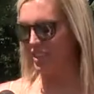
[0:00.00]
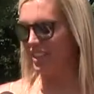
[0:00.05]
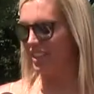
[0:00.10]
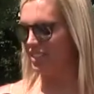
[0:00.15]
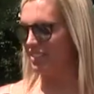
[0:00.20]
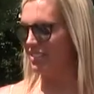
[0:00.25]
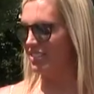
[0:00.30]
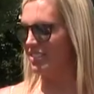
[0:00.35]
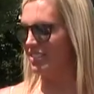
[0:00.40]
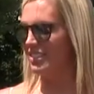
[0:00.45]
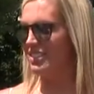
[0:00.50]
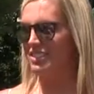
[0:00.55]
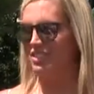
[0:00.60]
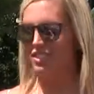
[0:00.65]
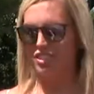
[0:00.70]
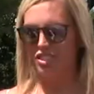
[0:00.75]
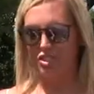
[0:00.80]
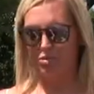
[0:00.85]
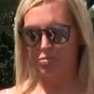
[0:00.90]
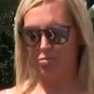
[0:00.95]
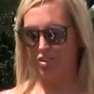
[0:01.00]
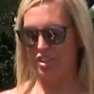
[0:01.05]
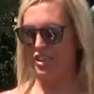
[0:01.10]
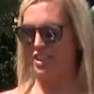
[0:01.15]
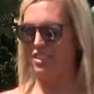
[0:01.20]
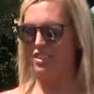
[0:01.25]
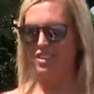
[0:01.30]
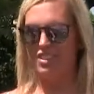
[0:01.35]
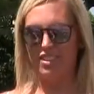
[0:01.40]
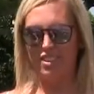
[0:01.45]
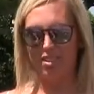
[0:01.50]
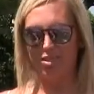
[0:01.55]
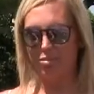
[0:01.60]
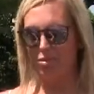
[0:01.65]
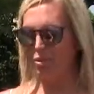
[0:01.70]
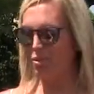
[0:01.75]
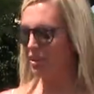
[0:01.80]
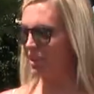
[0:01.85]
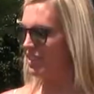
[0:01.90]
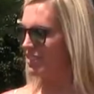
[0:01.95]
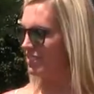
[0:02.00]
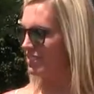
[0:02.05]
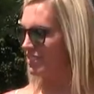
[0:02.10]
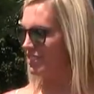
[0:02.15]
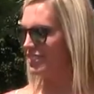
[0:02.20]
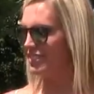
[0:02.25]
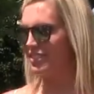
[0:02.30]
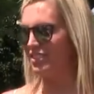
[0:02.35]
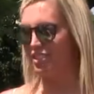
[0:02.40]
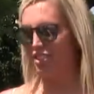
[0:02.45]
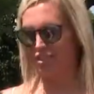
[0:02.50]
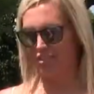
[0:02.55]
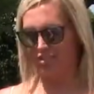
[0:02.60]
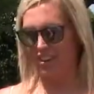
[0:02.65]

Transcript: can. Just breathe, get through it. Your